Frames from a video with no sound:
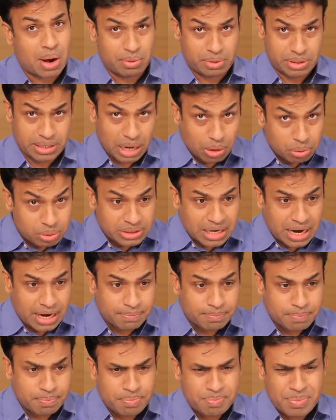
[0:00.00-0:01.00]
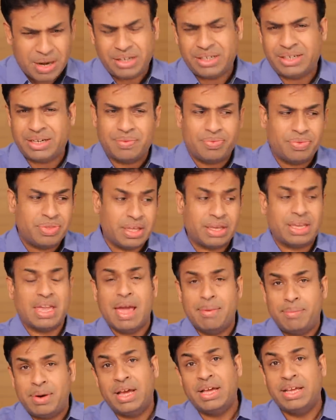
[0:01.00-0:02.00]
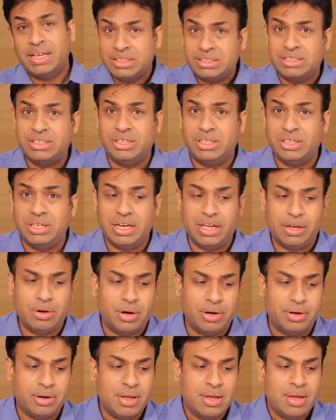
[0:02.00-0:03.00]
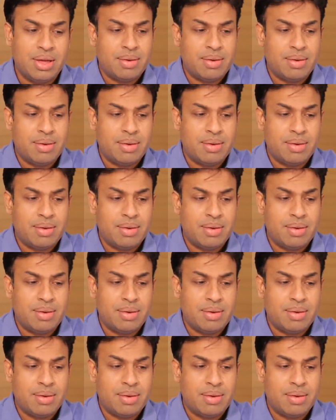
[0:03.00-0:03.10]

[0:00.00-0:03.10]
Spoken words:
I doubt that. But the camera is certainly good.